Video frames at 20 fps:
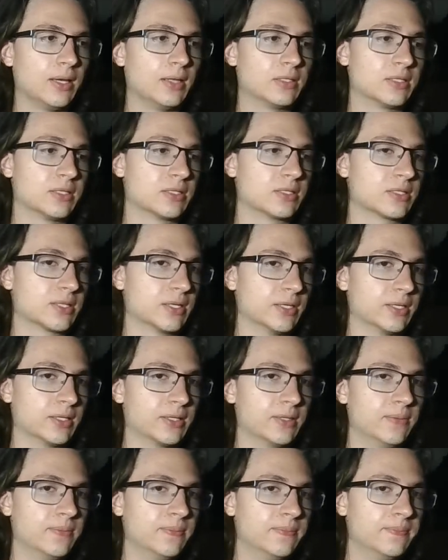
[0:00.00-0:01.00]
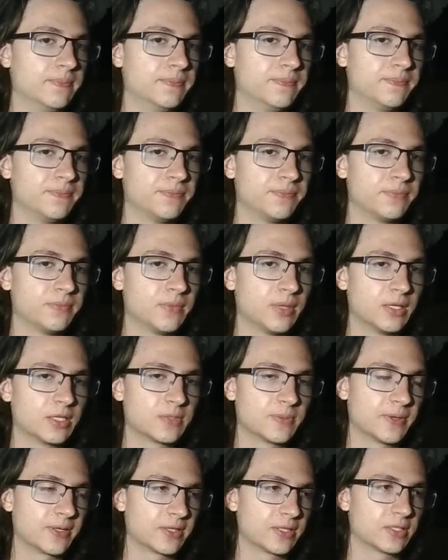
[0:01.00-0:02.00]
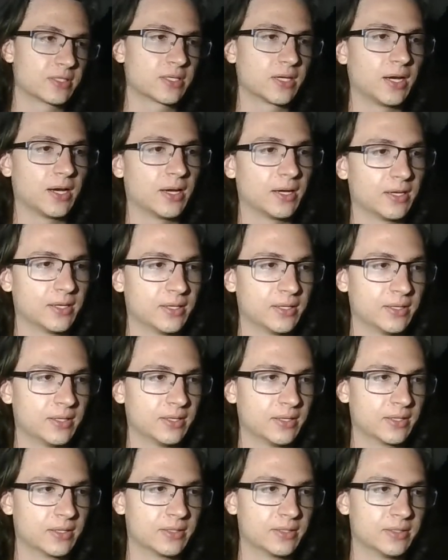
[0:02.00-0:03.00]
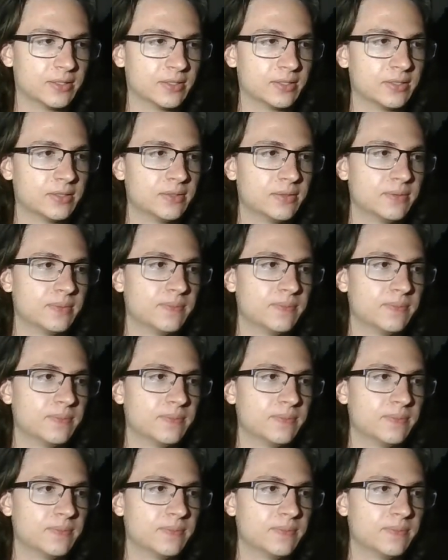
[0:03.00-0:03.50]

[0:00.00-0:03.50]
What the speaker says: it's just like it's about this guy, and